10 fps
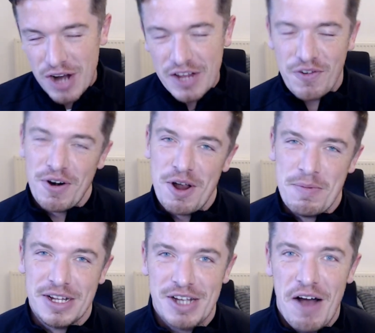transfer
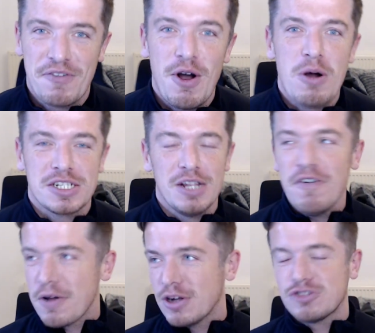rumours. Of course, I
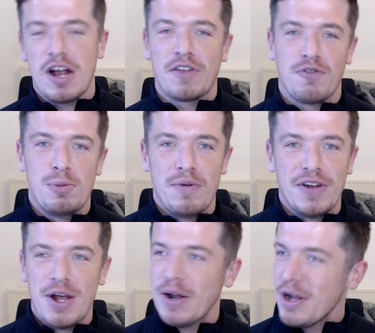love a good transfer rumour
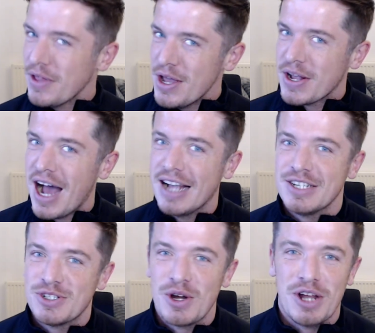video. I know that you
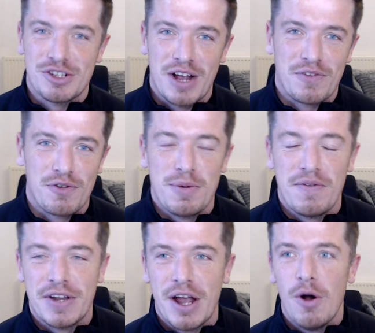guys enjoy the odd transfer
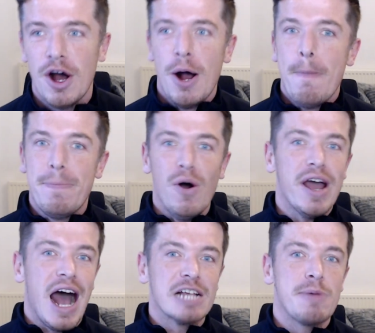rumour video,
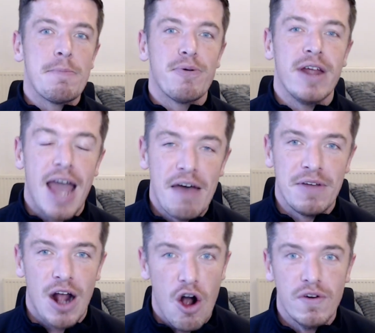but it has been pretty
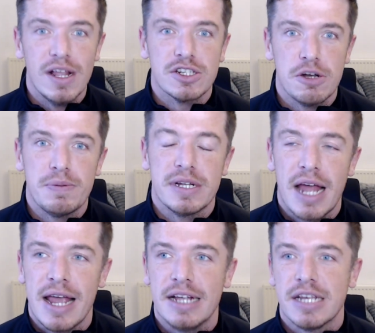heavy. Over the last couple of
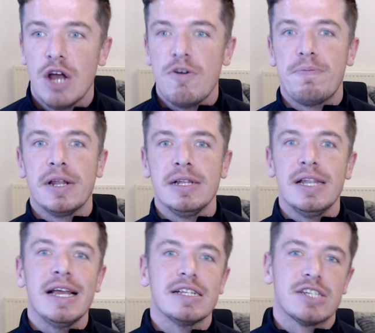days, we've
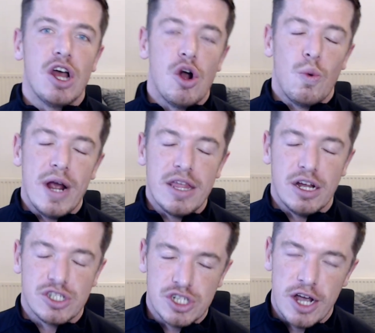been linked
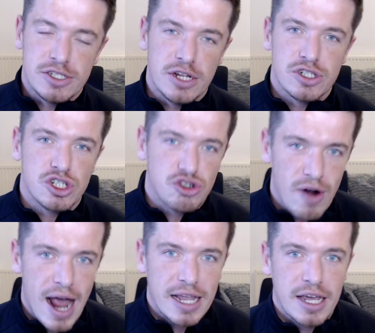with a certain
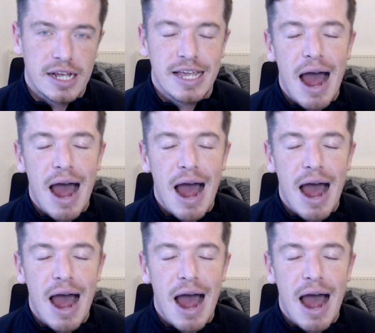striker,